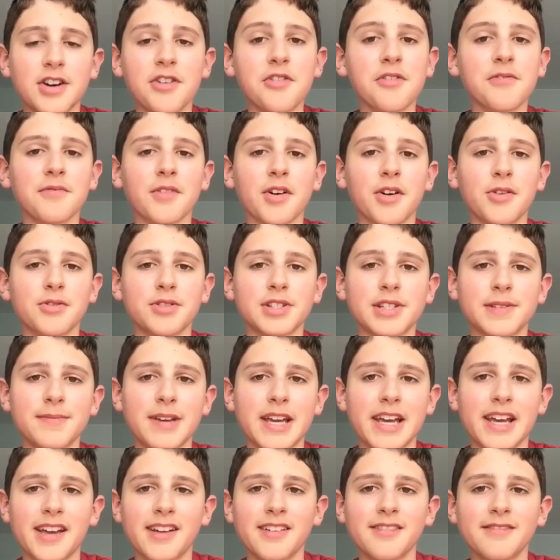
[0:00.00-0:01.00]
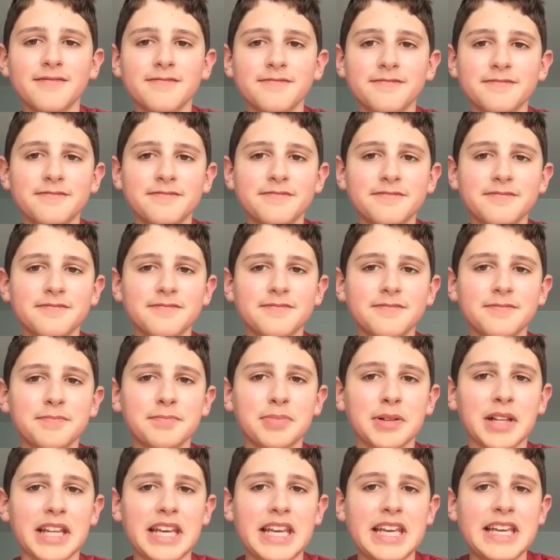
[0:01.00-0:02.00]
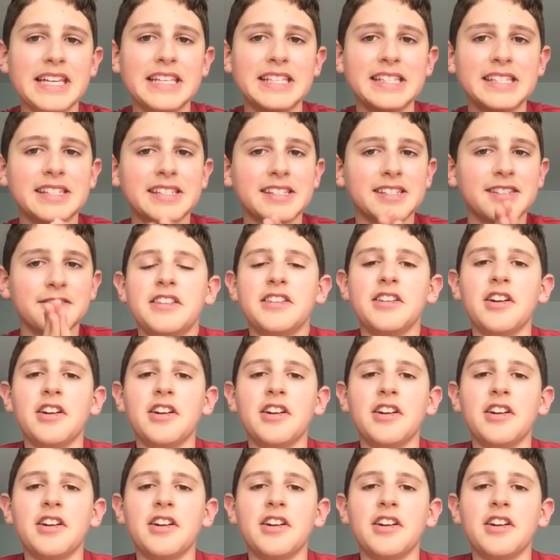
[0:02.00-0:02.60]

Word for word: Don't roast me please.